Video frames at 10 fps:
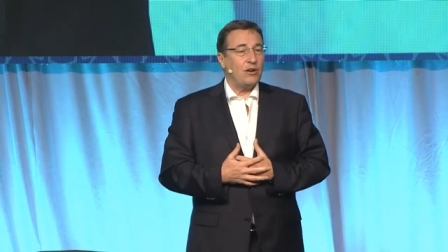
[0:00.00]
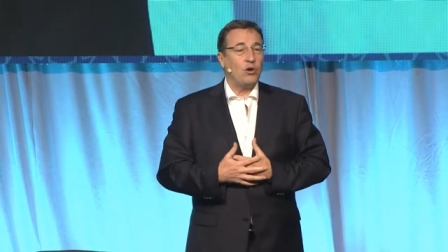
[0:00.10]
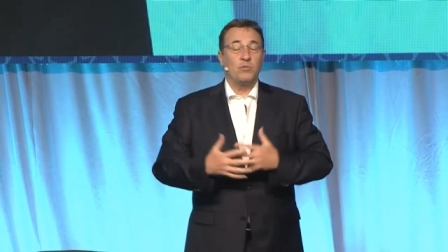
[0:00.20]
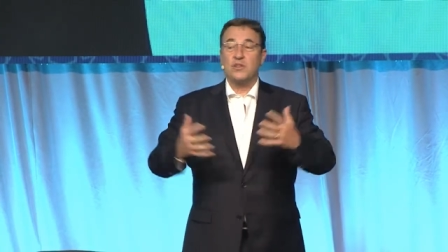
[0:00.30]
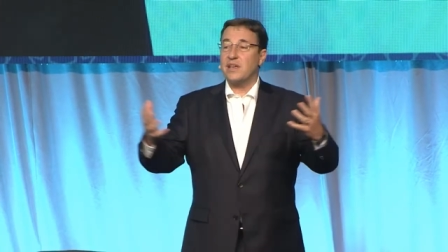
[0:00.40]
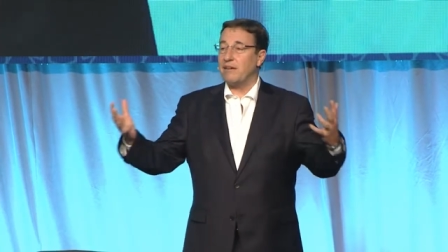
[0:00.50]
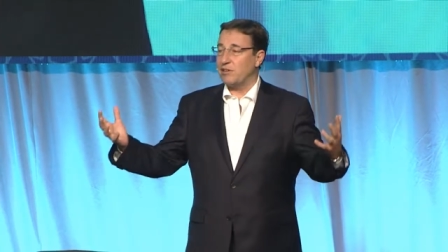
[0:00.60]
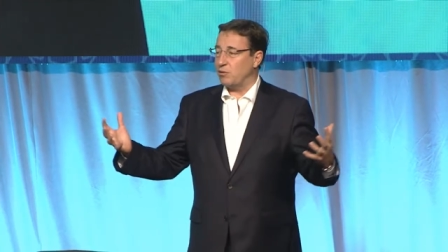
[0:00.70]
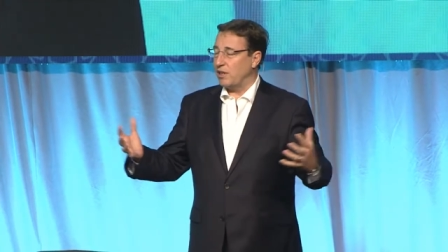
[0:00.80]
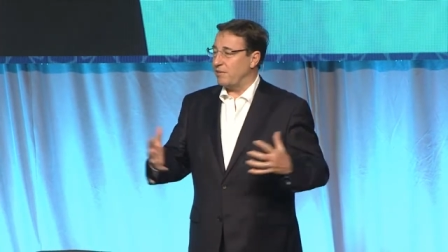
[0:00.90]
almost
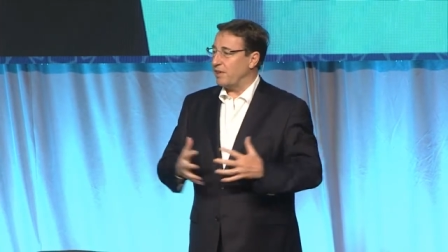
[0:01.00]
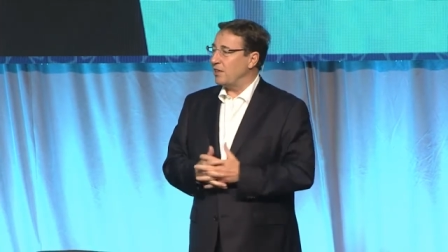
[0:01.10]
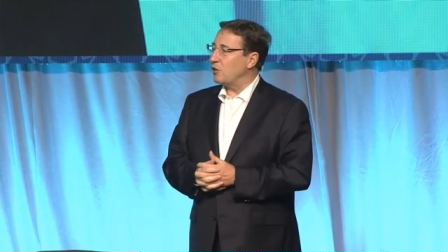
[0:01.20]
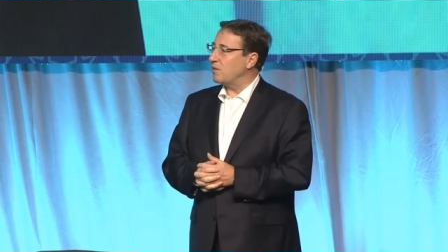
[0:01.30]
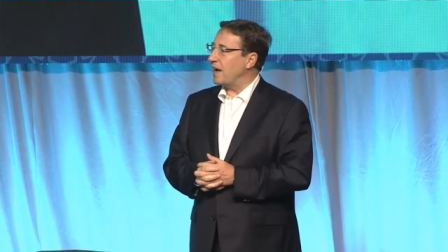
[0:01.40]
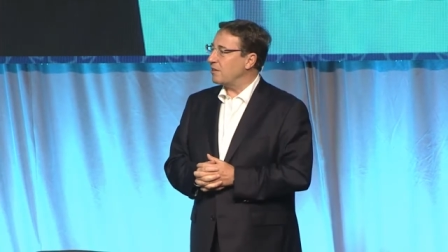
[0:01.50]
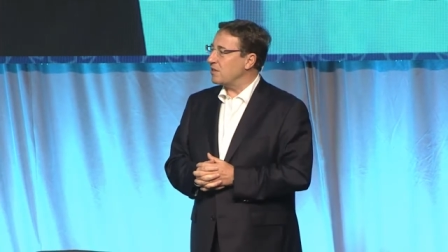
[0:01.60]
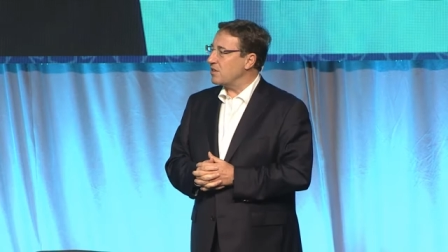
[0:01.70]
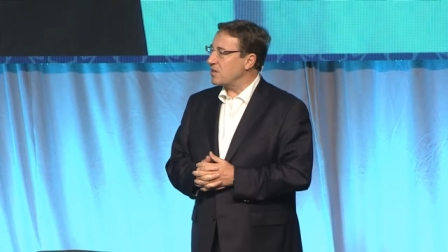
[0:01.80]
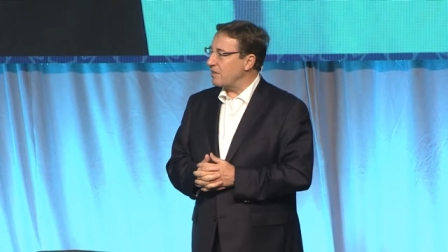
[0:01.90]
everywhere, in over
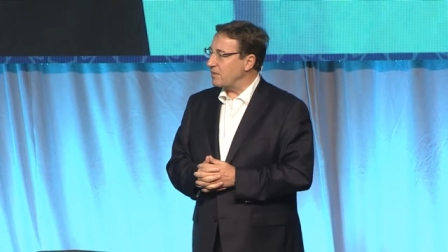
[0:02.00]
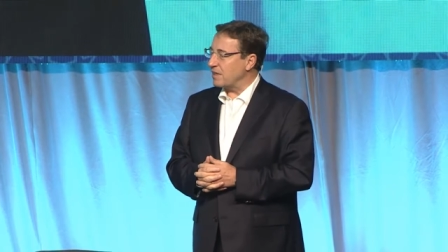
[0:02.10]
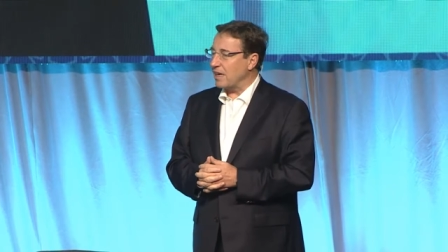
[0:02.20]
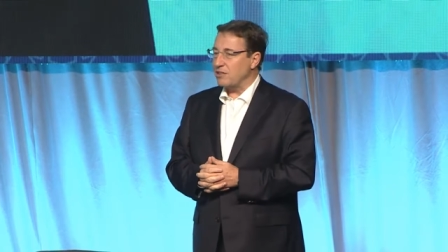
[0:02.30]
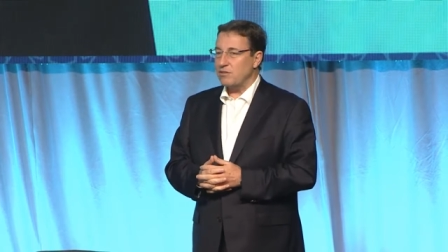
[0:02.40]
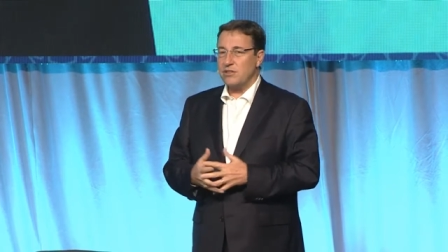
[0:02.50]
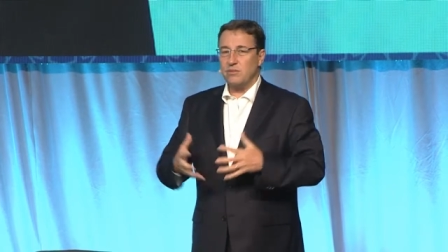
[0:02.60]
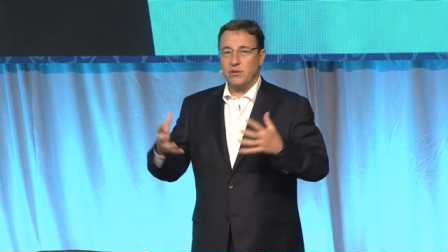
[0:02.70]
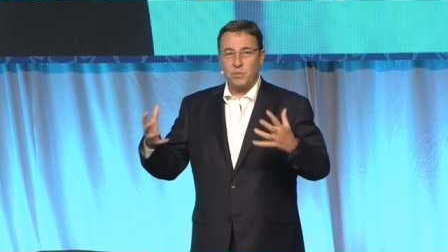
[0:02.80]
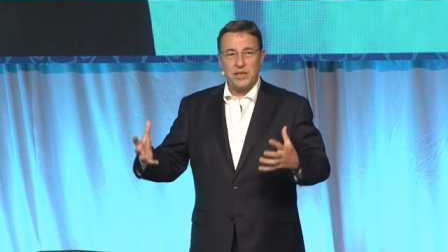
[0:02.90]
170 countries,
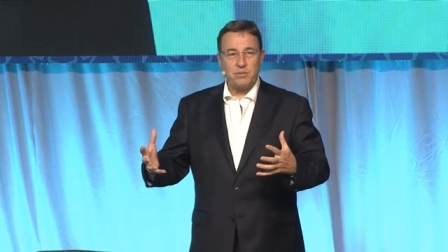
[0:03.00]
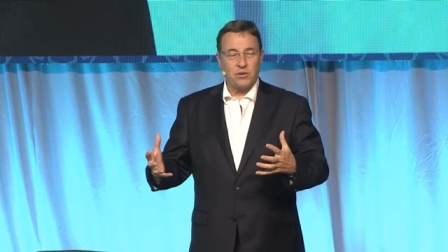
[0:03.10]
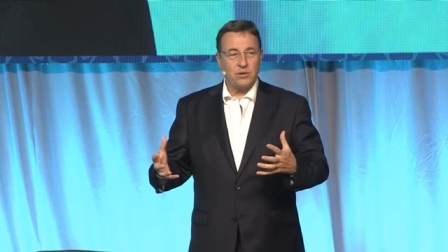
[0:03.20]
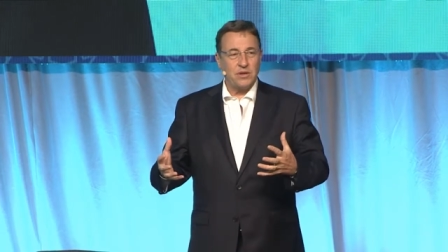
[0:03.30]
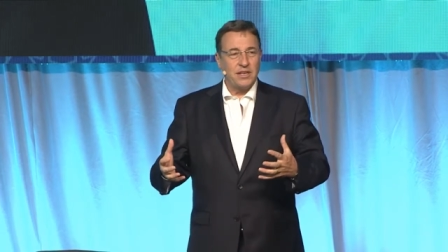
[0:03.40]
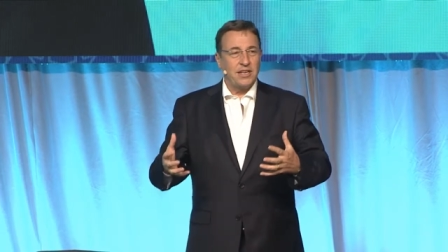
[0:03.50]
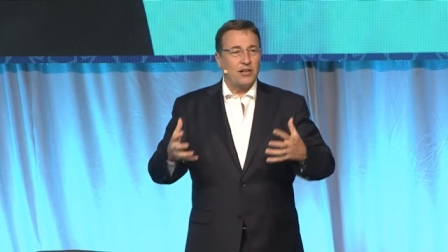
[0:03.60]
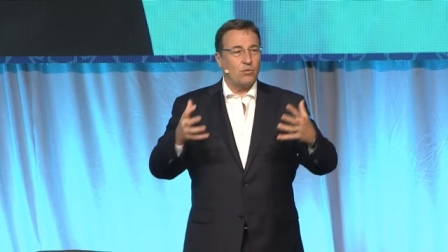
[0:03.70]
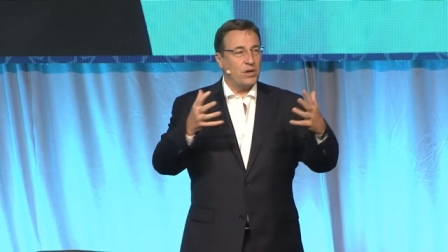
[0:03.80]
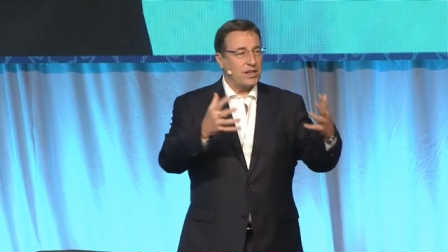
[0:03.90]
with people
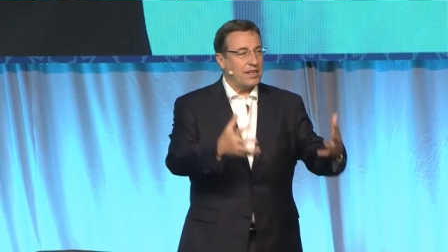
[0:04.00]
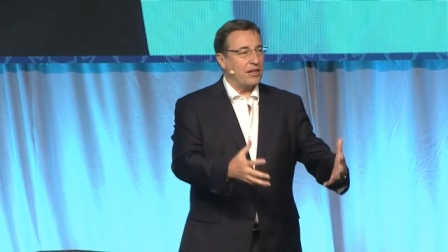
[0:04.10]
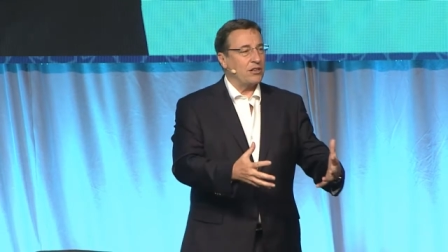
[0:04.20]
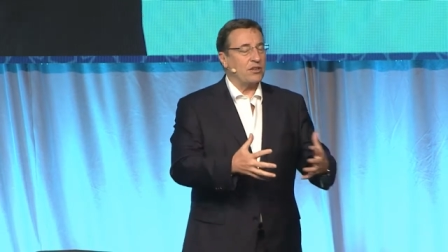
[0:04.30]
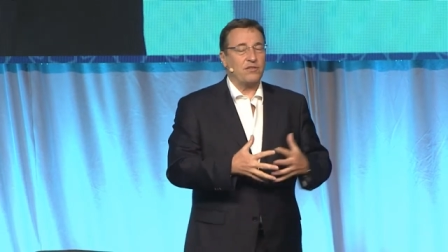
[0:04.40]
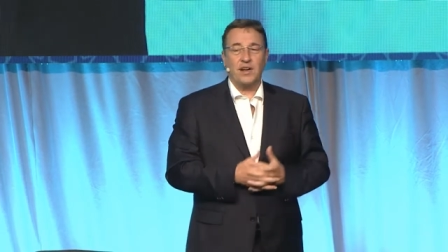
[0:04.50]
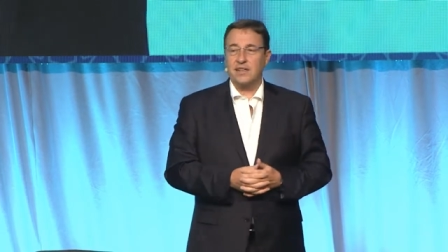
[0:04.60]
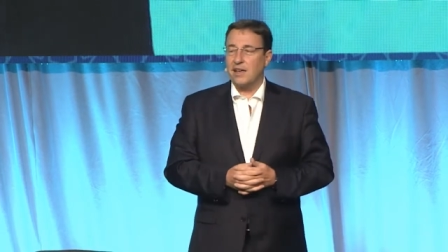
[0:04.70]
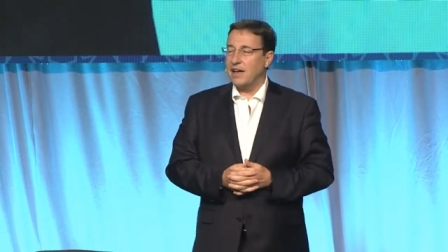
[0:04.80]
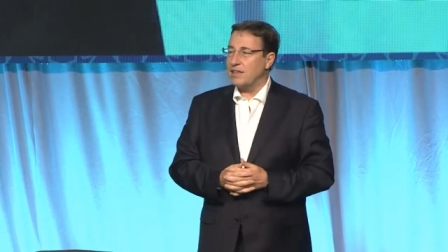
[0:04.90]
working on the
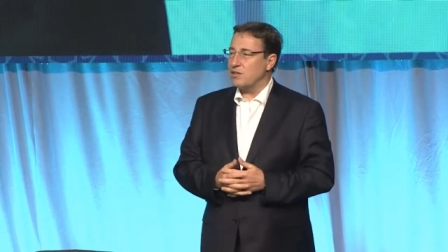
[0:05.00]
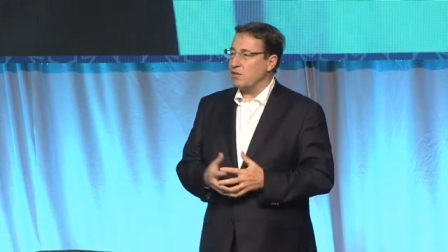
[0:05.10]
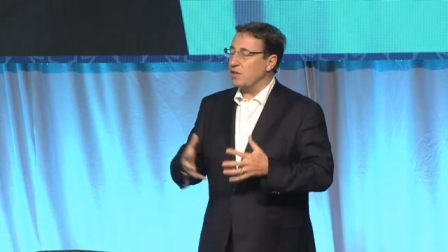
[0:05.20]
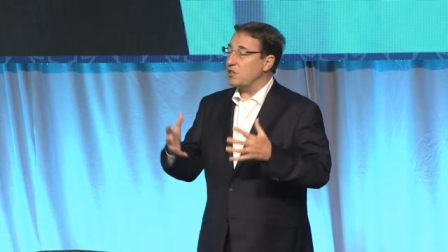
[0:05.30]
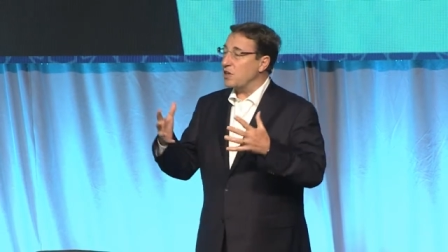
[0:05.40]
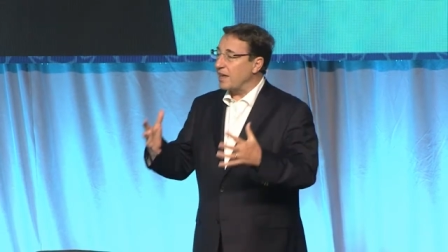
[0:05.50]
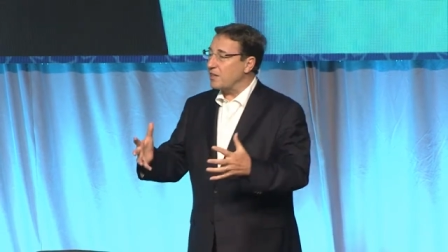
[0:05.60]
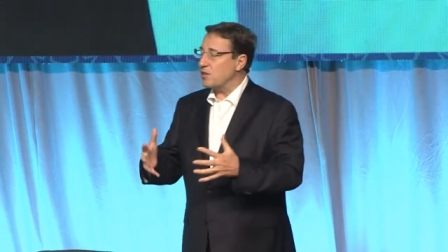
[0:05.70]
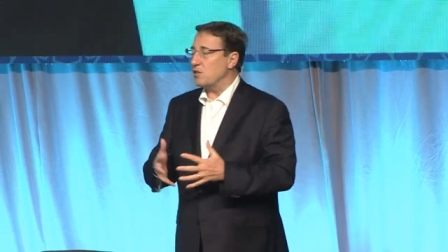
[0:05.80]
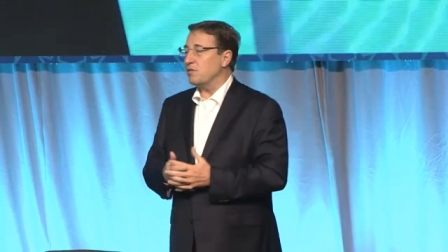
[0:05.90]
front lines of the
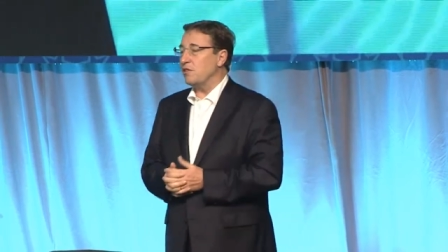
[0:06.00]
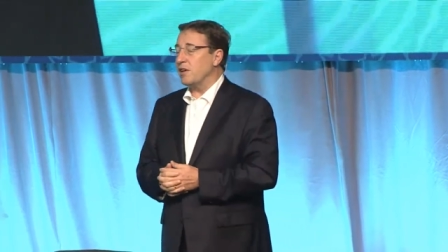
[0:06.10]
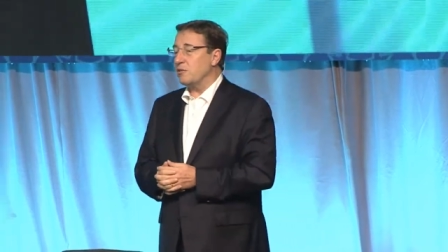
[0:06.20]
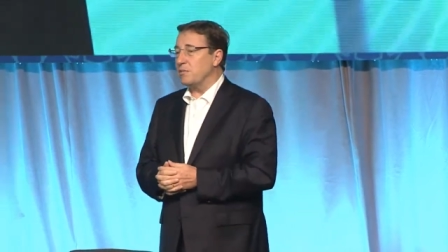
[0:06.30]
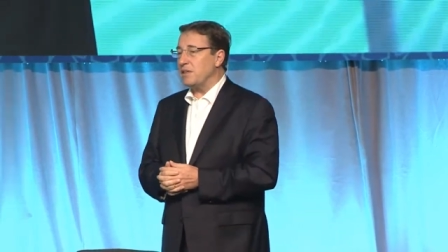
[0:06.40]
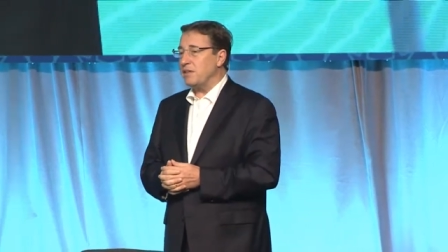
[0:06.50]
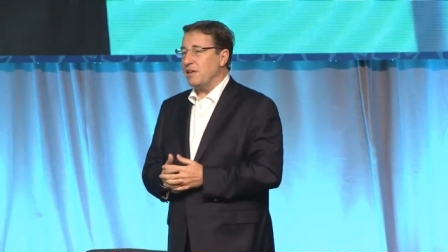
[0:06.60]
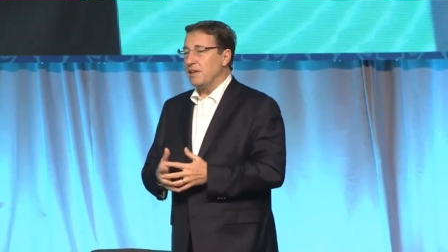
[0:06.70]
challenges of development,